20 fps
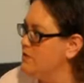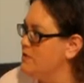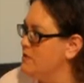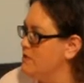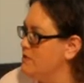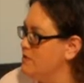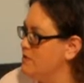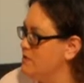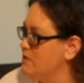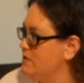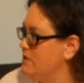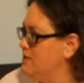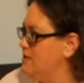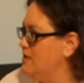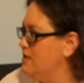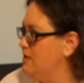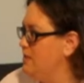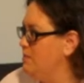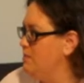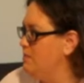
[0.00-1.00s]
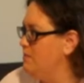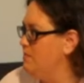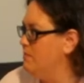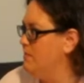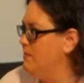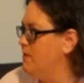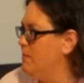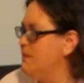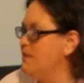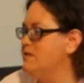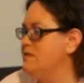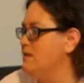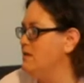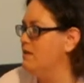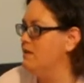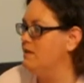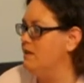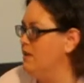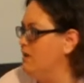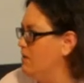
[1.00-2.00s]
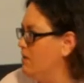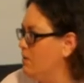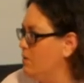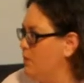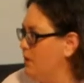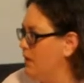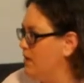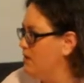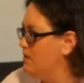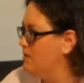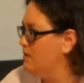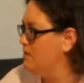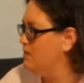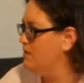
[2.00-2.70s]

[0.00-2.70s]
centers on the team, they may stick the kid on the wing.